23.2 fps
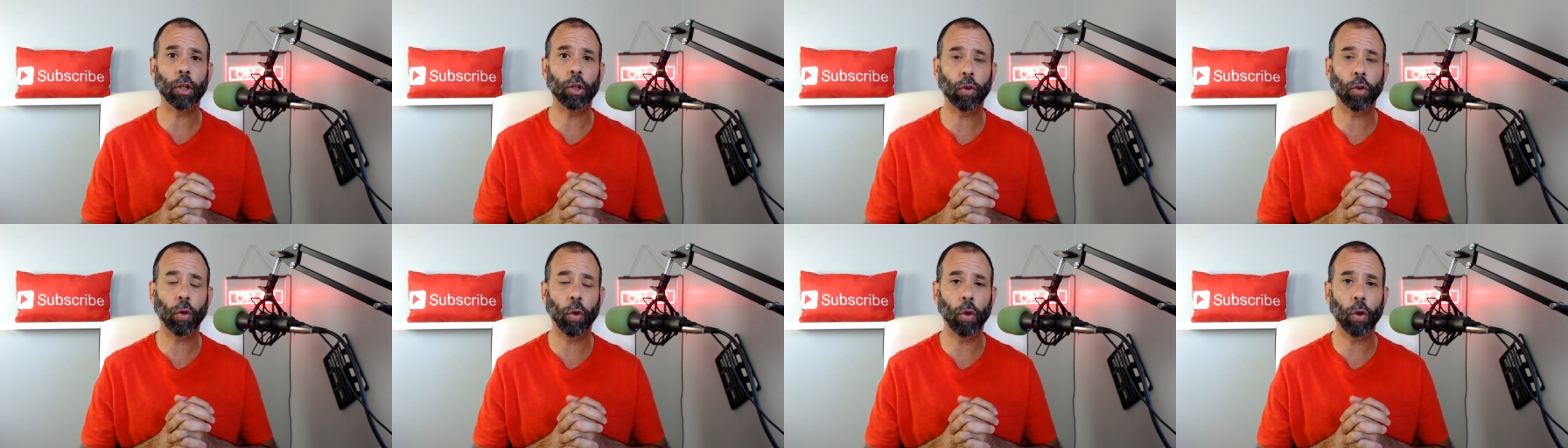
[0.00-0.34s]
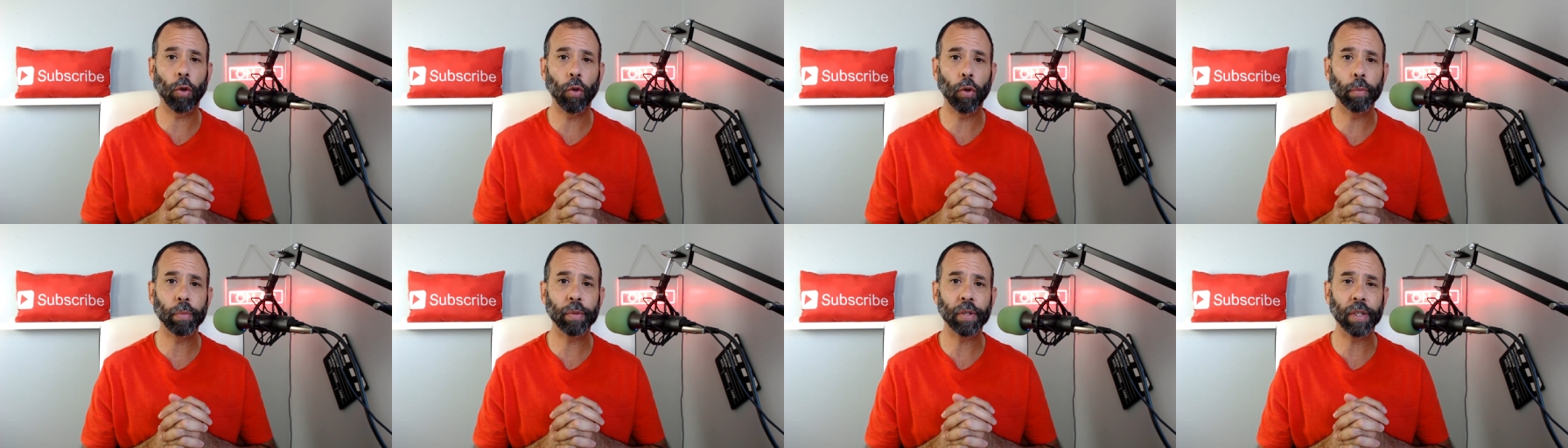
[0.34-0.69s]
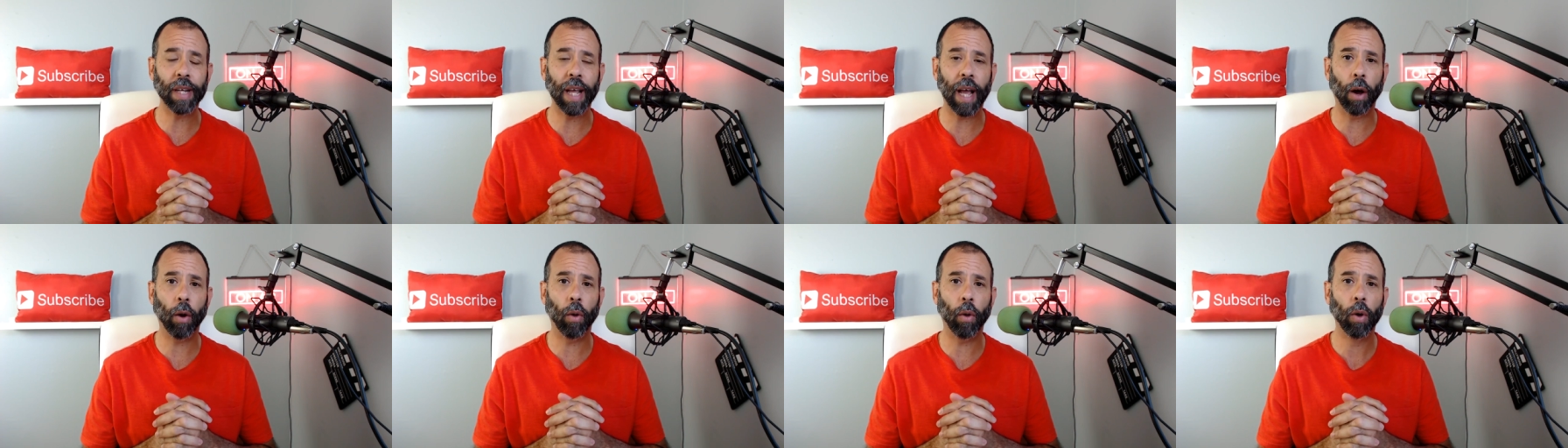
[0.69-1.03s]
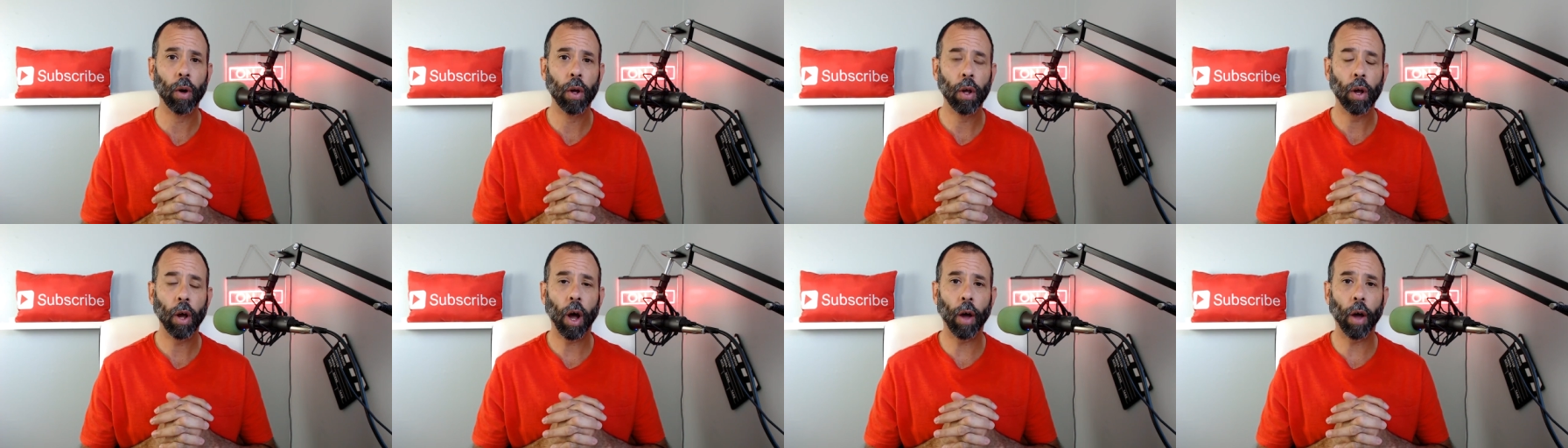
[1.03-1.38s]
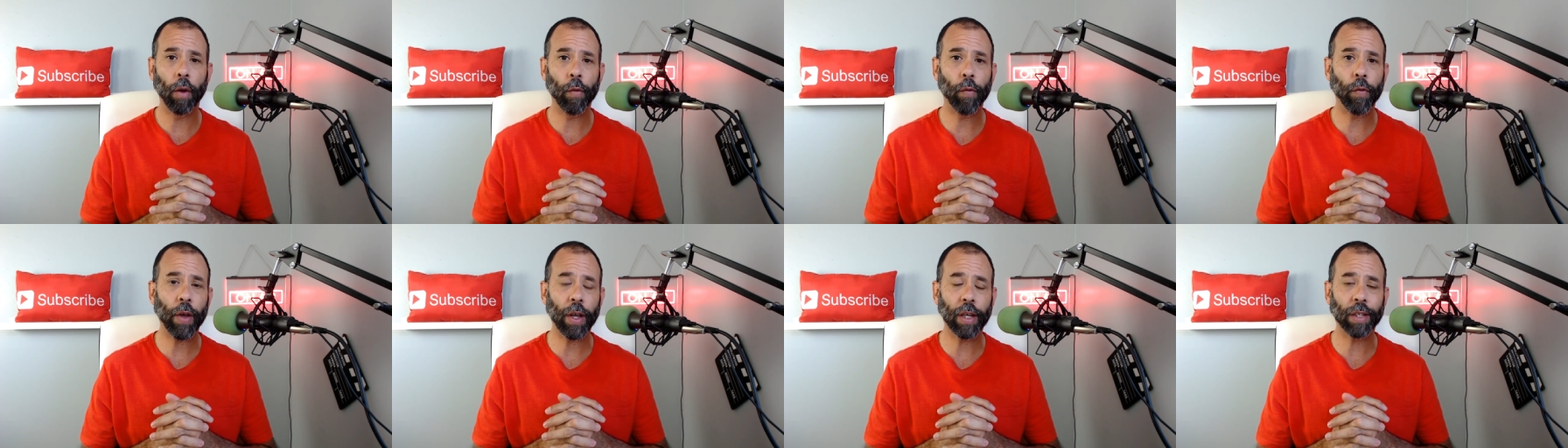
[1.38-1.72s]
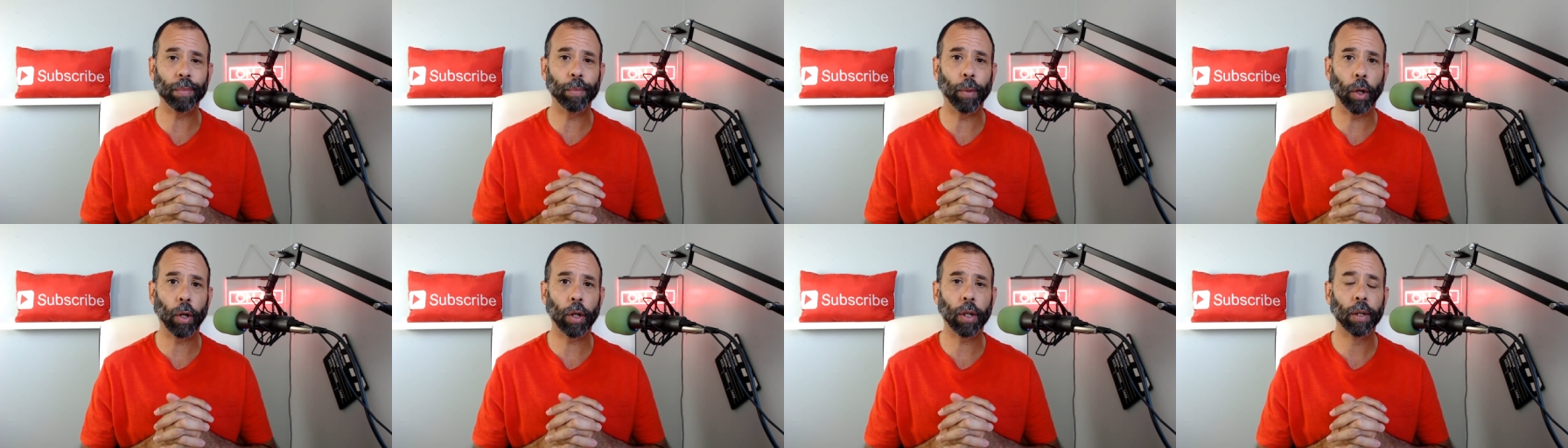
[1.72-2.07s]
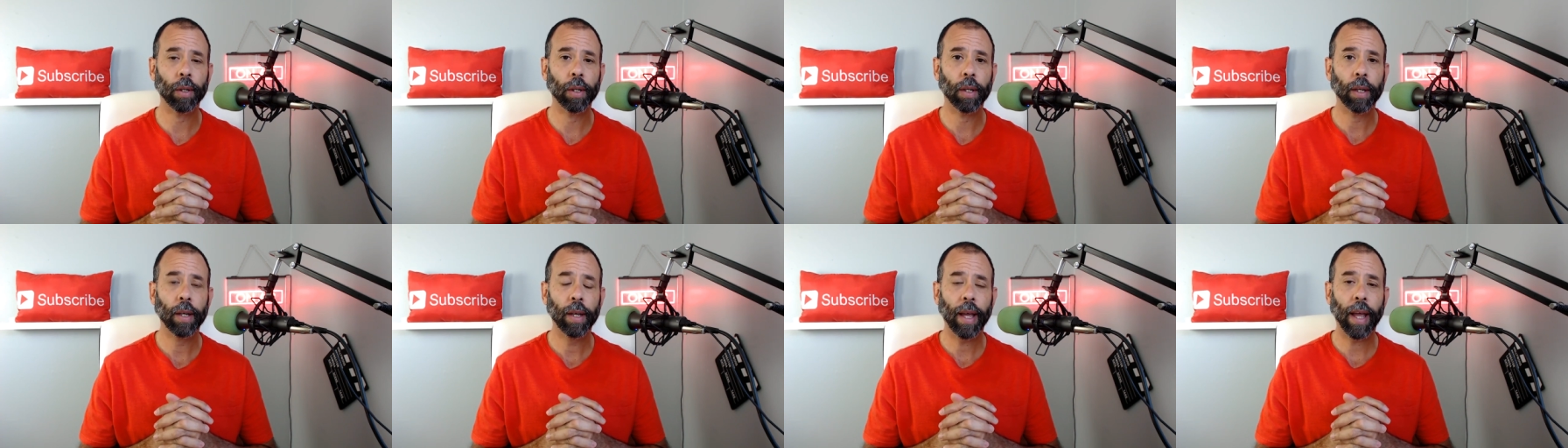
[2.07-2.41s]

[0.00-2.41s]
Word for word: control groups now on Facebook,